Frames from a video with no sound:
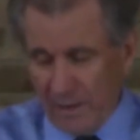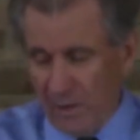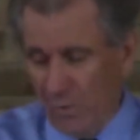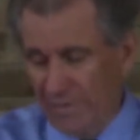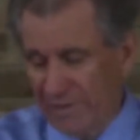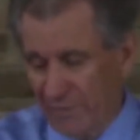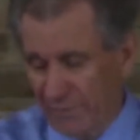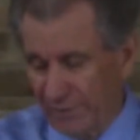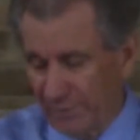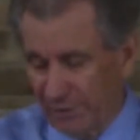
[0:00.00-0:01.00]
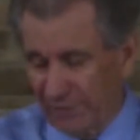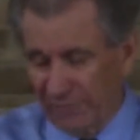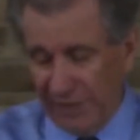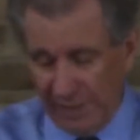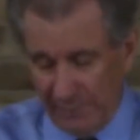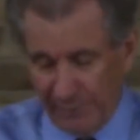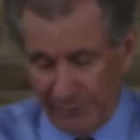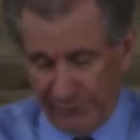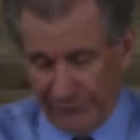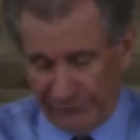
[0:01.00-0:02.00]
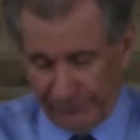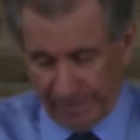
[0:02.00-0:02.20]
Go with me over to the book of Hebrews.